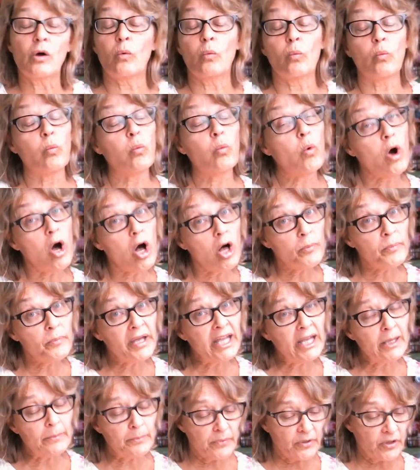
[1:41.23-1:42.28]

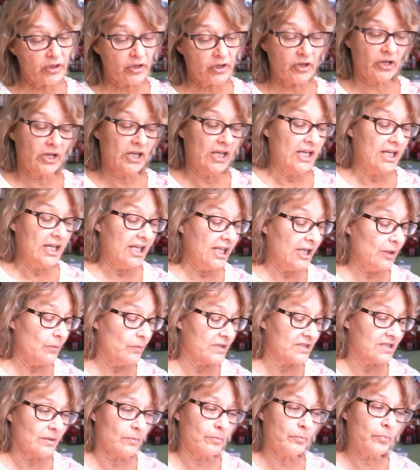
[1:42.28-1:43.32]
wallpaper. He
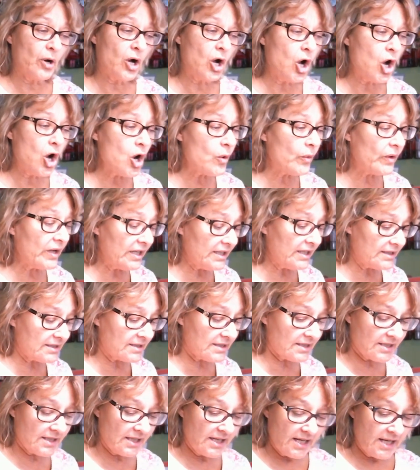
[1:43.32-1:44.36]
was a
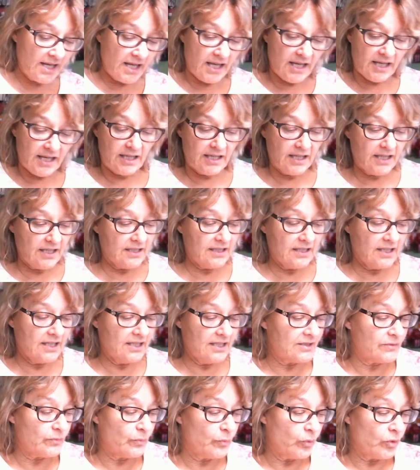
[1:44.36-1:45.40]
poet.
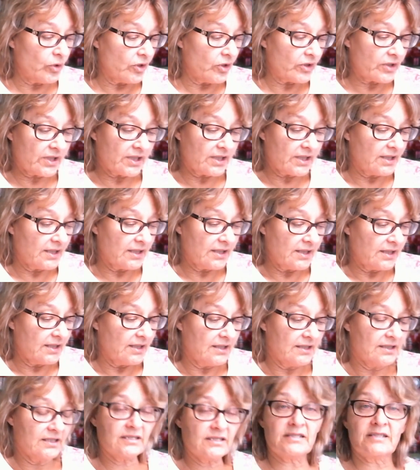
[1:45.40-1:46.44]
His work
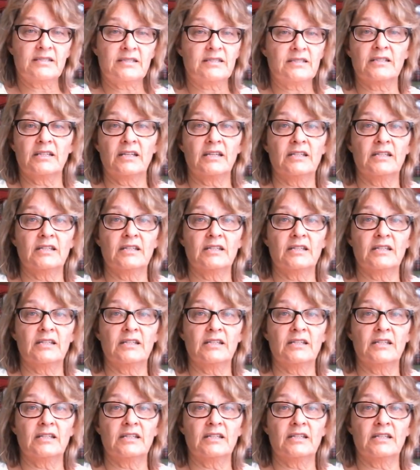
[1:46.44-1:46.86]
is